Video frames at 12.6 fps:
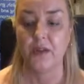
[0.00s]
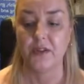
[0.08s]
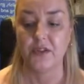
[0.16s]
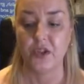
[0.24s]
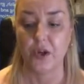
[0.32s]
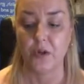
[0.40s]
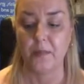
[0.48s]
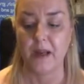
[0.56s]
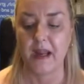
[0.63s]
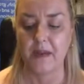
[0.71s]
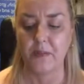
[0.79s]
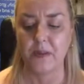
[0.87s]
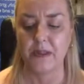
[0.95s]
the job
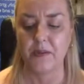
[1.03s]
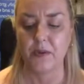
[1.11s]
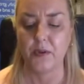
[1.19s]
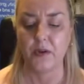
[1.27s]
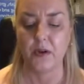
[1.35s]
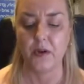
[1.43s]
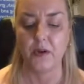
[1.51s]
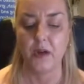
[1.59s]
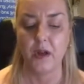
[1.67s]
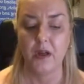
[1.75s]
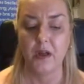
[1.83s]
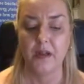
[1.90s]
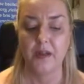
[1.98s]
and whether or not
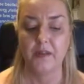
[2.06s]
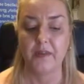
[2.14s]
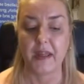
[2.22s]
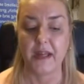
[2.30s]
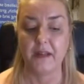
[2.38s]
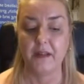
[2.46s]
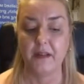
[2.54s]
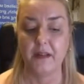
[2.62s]
that